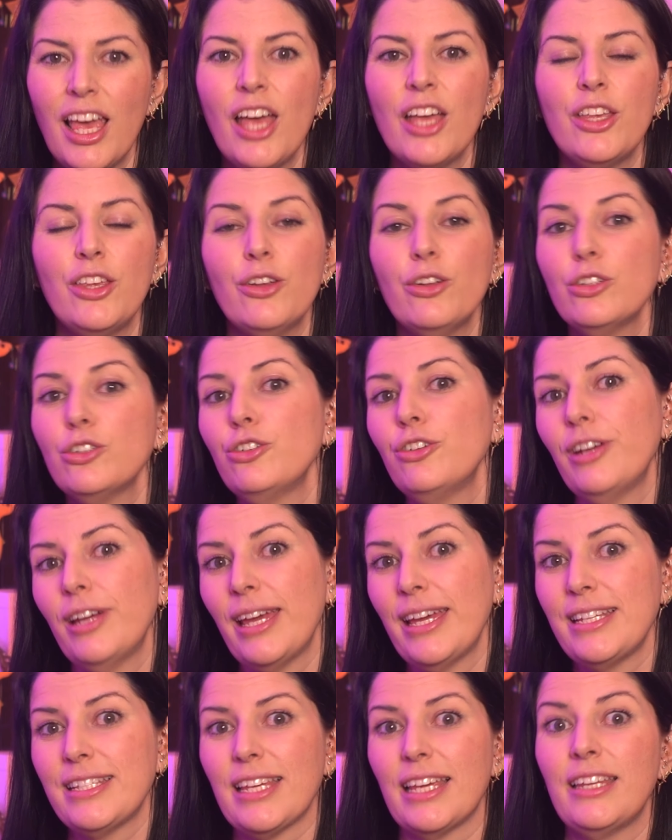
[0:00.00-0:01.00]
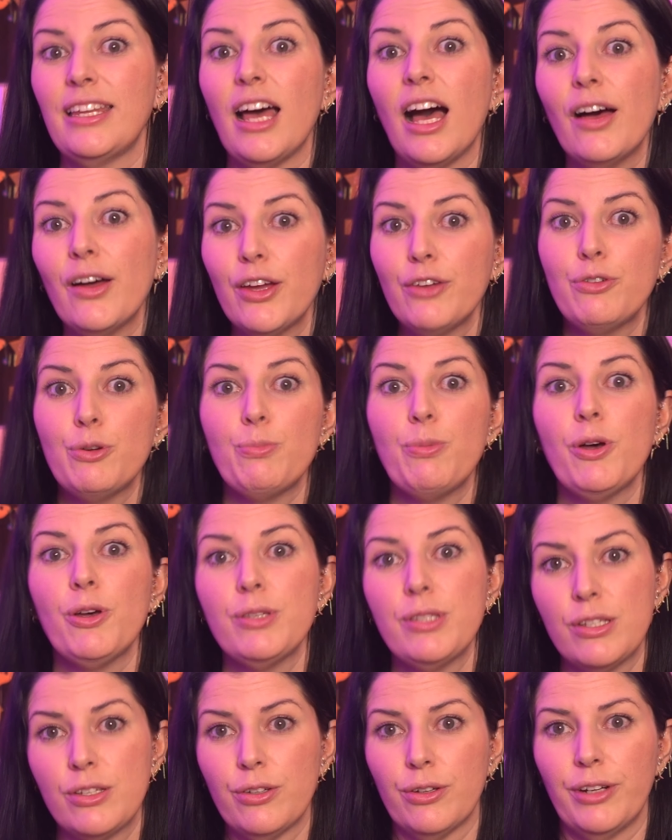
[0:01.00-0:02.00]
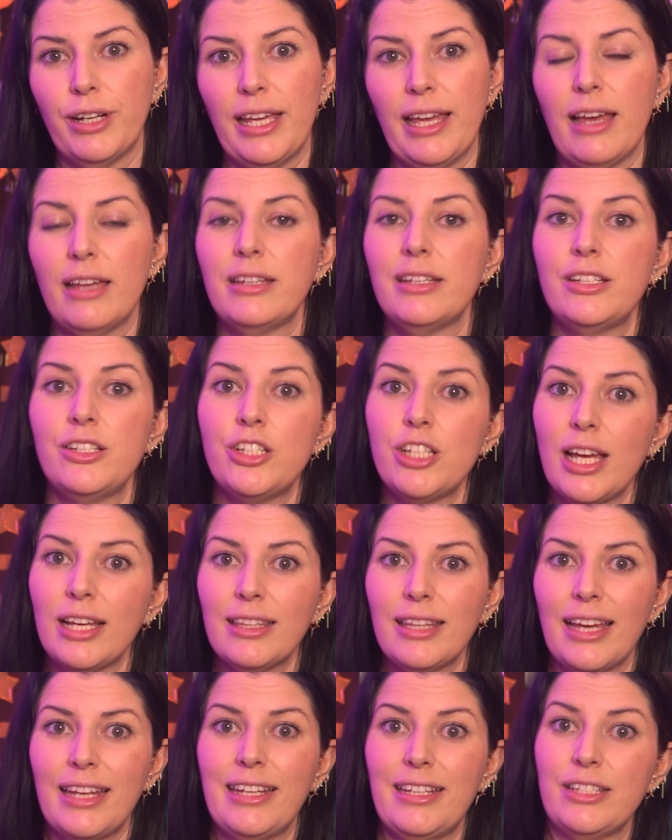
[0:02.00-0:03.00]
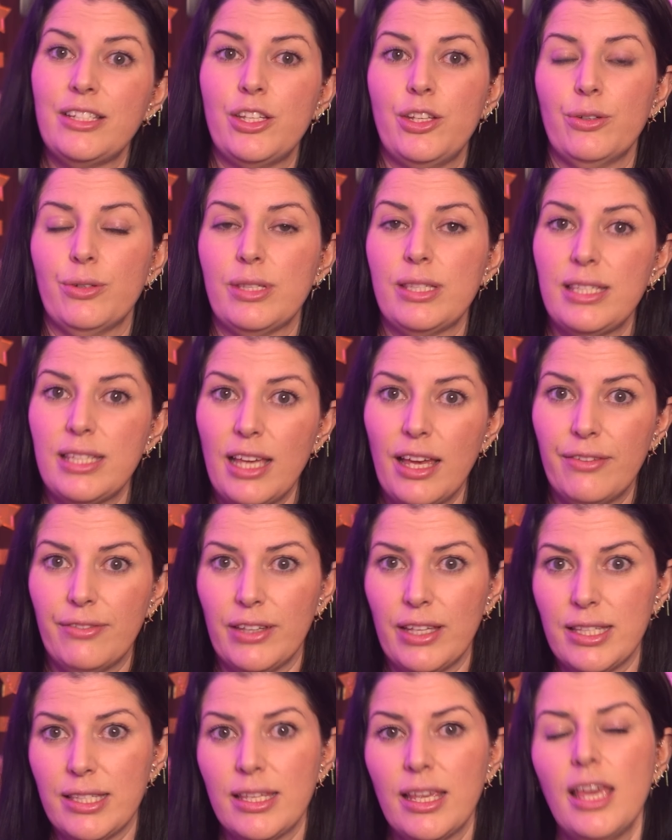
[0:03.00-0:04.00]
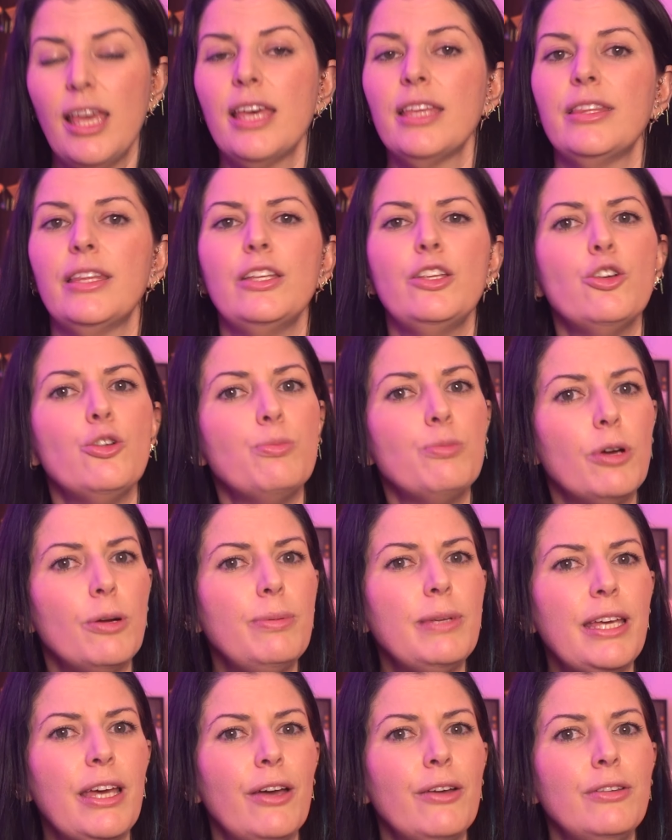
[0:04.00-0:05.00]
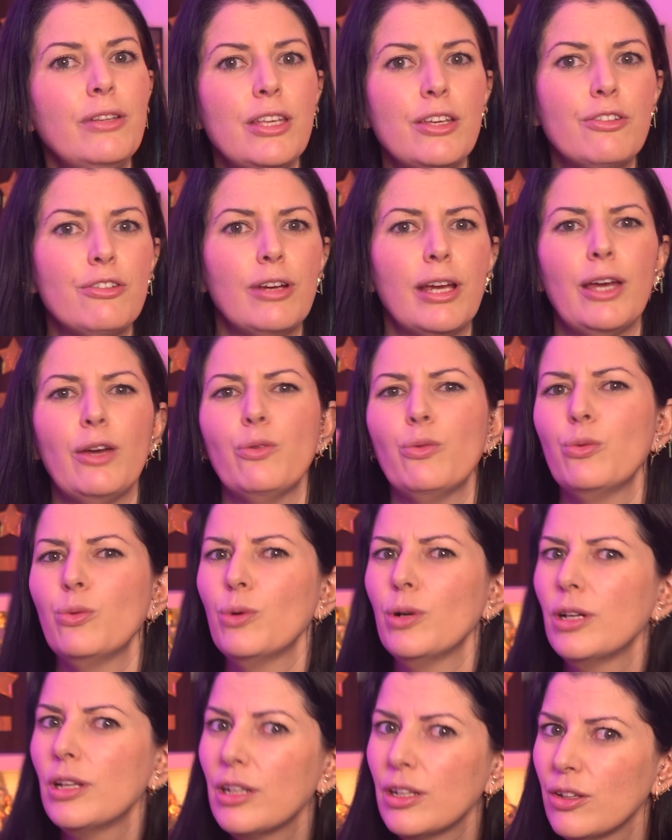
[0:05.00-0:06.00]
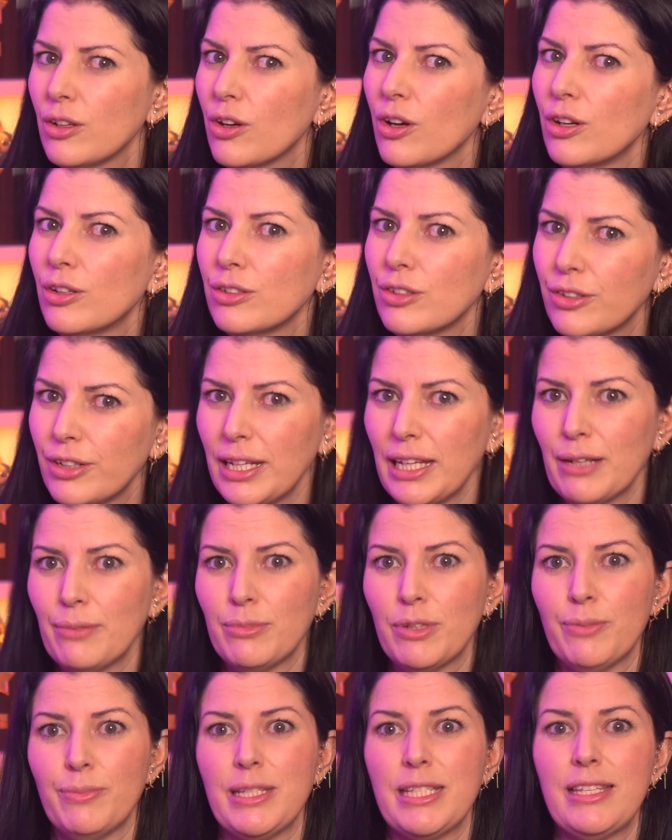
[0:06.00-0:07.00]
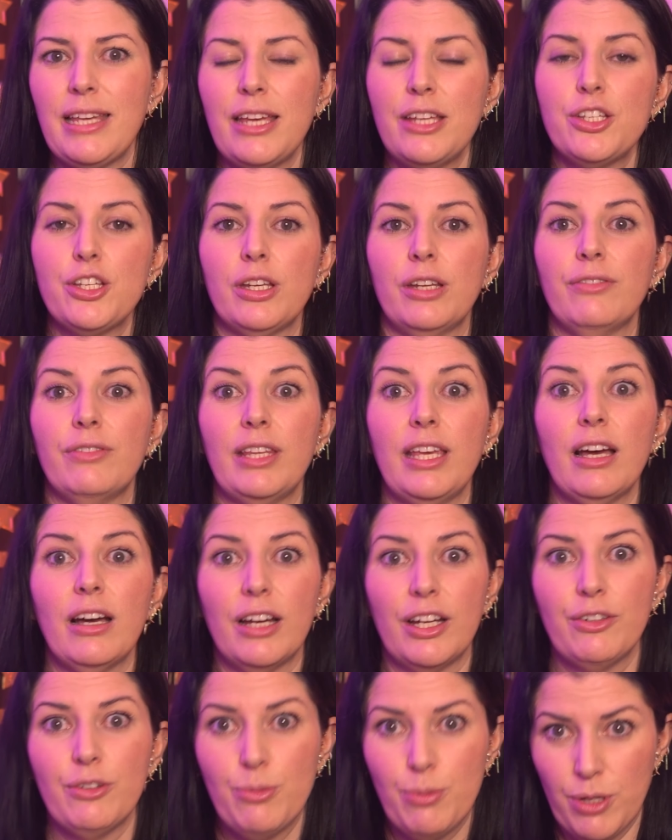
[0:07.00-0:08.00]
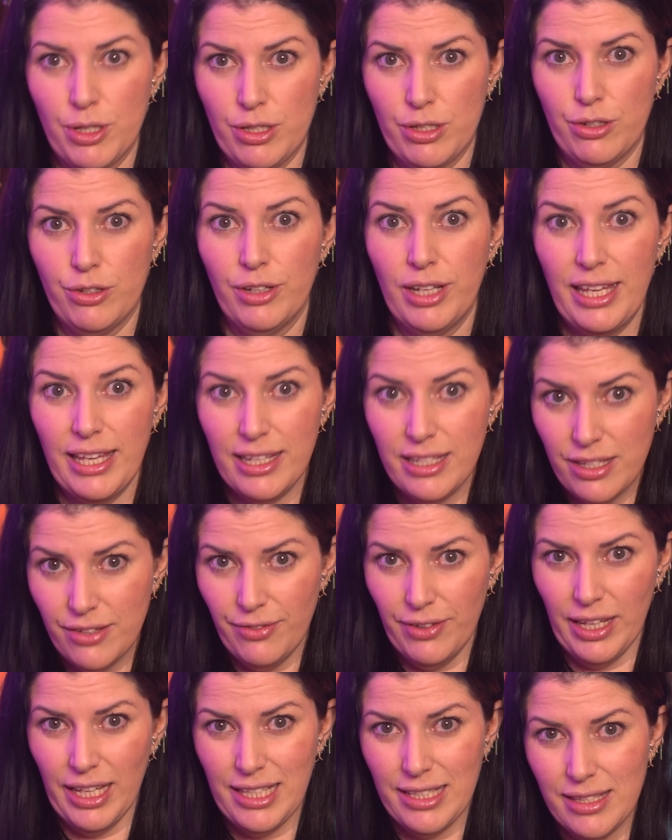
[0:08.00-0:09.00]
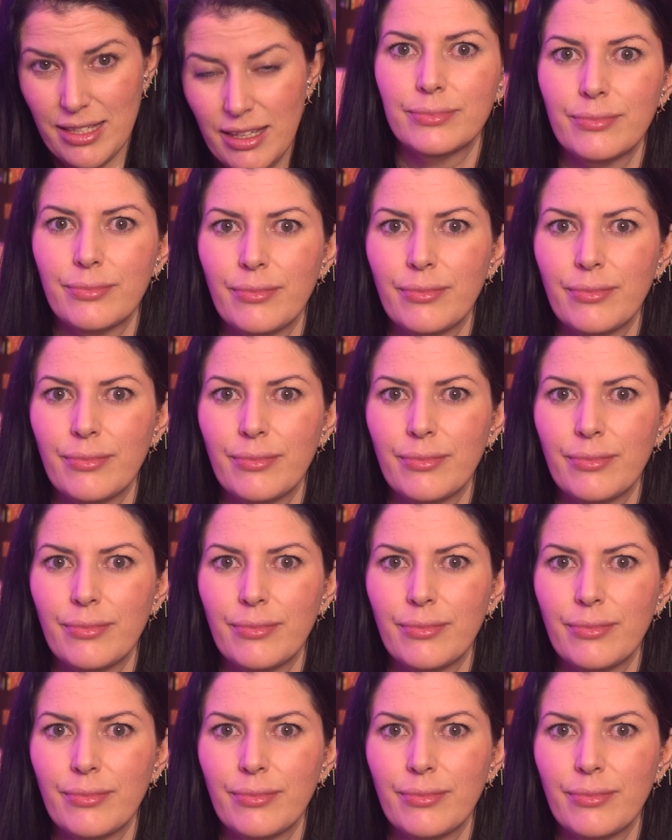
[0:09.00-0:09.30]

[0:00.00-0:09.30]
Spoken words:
You'll create an iRepository and inject that into your service. Then you'll probably only create one concrete implementation of the iRepository interface.